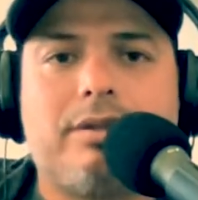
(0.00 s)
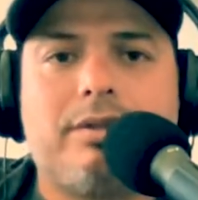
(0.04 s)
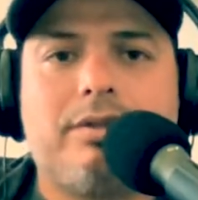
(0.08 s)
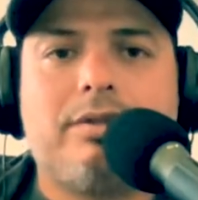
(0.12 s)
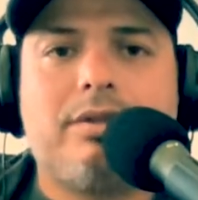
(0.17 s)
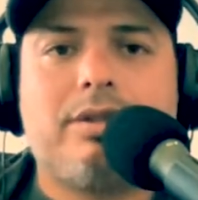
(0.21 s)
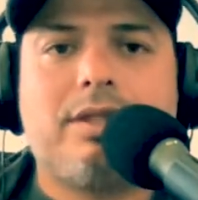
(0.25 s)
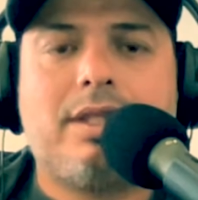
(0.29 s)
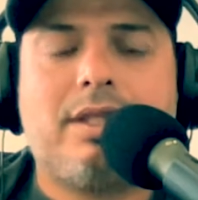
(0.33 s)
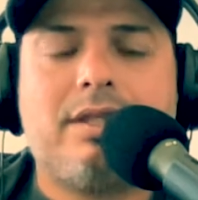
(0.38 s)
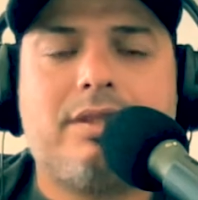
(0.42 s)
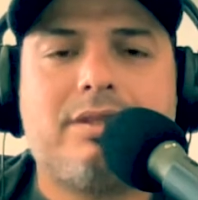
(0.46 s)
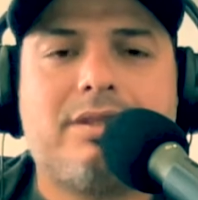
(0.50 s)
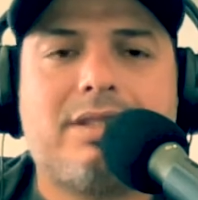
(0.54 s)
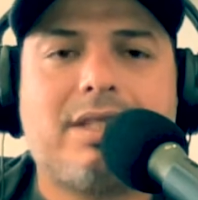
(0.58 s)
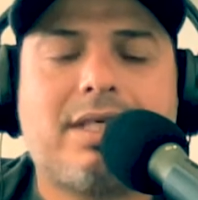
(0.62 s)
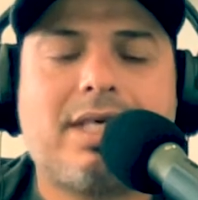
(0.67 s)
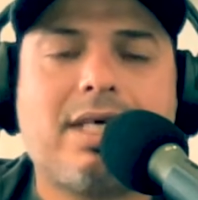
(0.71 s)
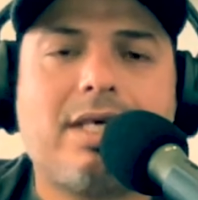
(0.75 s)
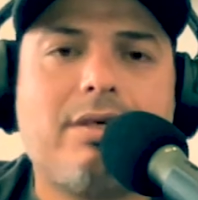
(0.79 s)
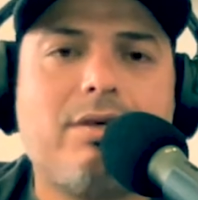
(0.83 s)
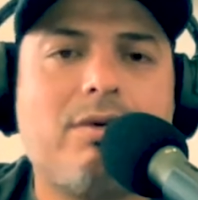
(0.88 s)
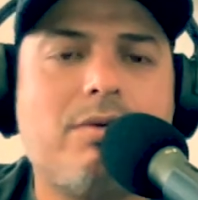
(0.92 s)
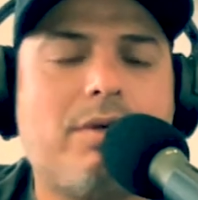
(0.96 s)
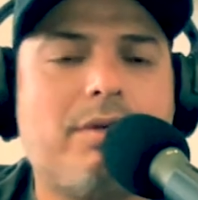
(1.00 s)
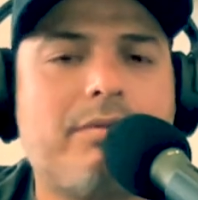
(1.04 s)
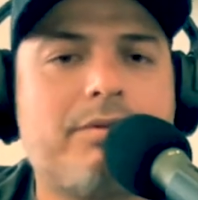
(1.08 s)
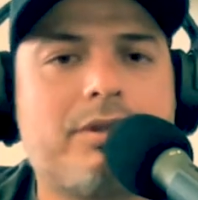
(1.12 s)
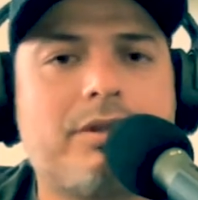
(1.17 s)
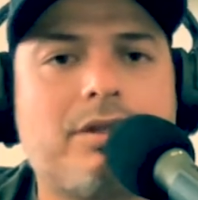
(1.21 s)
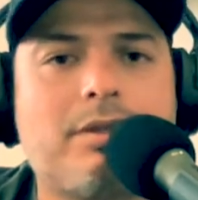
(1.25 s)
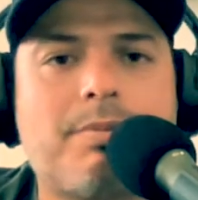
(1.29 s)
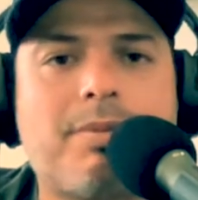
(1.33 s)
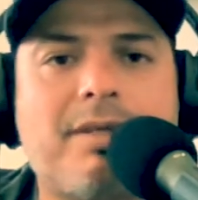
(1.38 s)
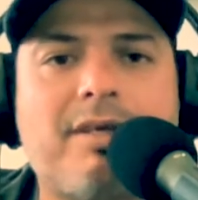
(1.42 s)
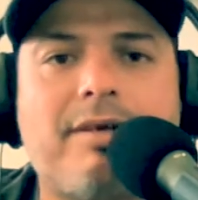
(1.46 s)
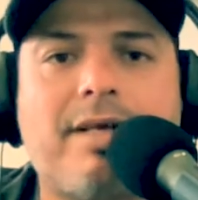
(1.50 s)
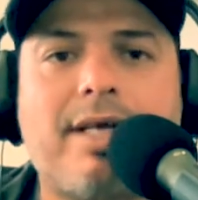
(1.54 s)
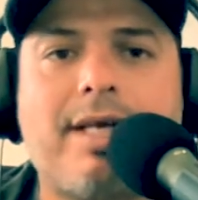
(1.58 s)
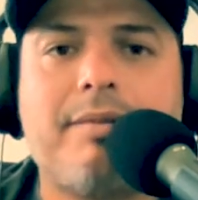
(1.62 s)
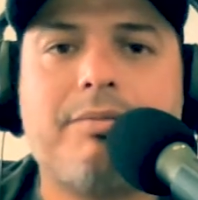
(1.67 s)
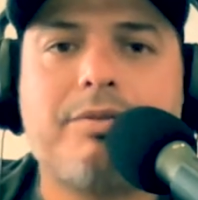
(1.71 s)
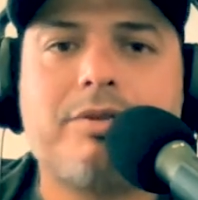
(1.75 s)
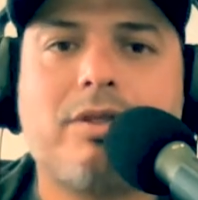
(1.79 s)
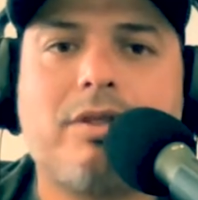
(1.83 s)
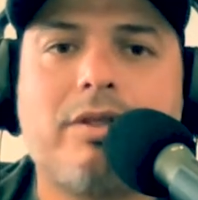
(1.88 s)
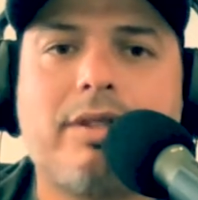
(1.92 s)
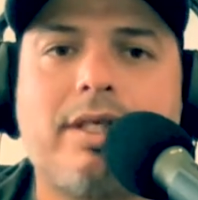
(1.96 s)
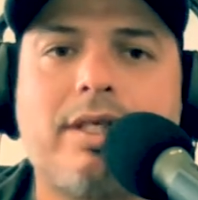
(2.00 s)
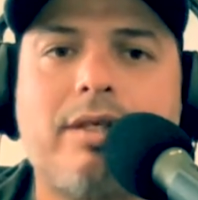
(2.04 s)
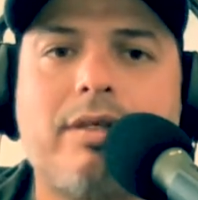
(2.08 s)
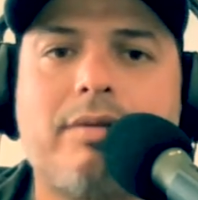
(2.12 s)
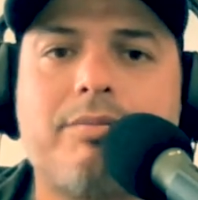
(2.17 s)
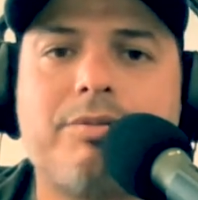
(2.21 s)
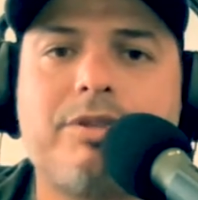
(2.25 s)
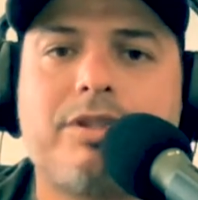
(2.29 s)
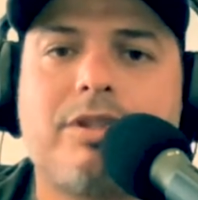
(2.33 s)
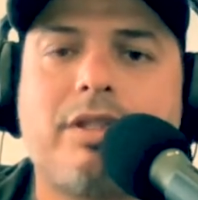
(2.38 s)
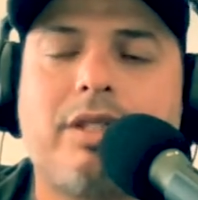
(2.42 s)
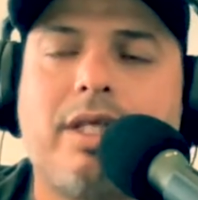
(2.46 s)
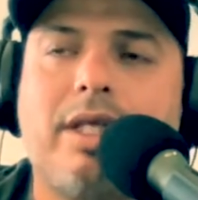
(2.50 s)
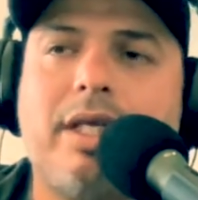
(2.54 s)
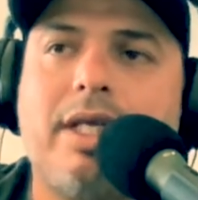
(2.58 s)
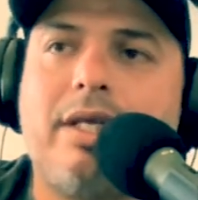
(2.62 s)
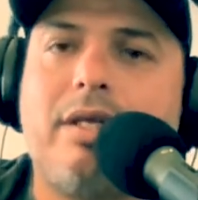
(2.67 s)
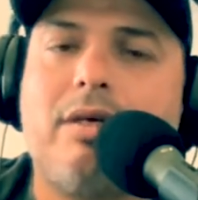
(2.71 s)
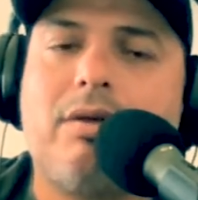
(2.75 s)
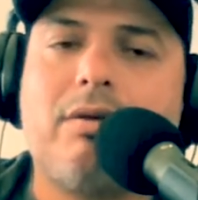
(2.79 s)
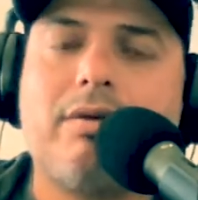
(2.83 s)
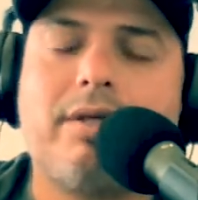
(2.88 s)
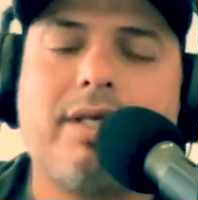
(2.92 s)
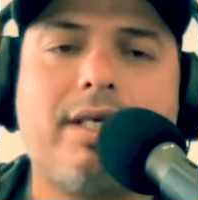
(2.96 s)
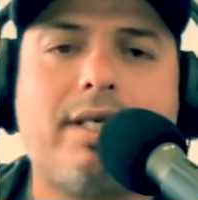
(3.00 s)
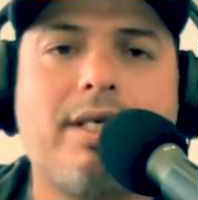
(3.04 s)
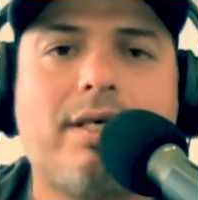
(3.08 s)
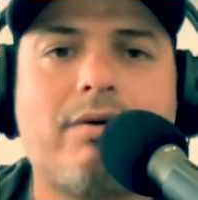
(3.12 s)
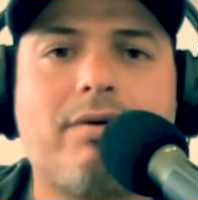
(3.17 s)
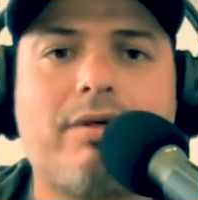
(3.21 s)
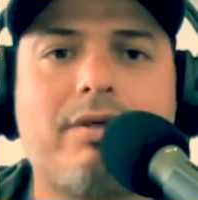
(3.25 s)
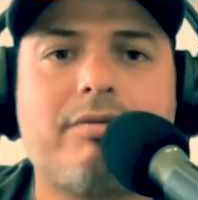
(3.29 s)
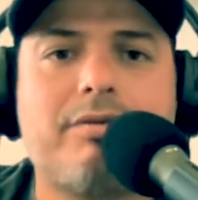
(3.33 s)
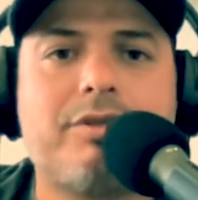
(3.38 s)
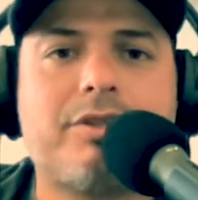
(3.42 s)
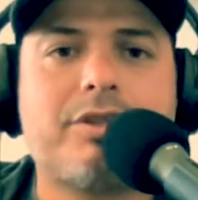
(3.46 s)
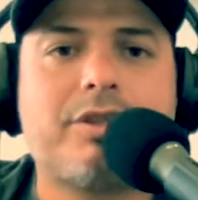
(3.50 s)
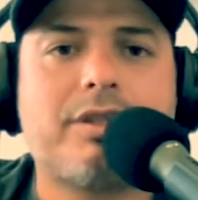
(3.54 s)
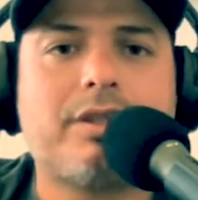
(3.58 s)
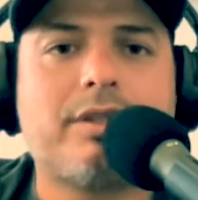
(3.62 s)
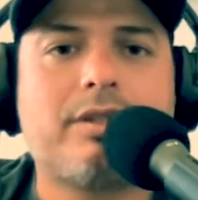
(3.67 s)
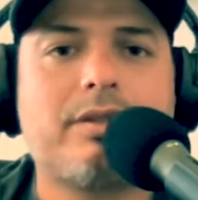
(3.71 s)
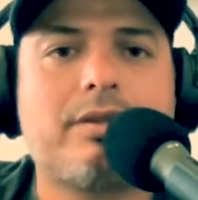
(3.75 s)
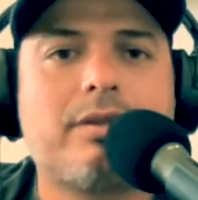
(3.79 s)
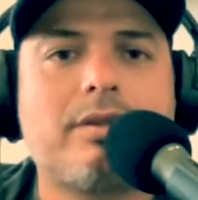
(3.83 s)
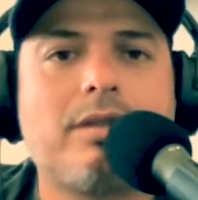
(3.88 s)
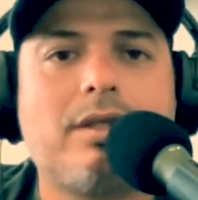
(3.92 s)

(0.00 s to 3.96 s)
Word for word: You kind of just like, hey, you know, I'm just going to play games all day, or I'm just going to eat all day. I don't give a shit.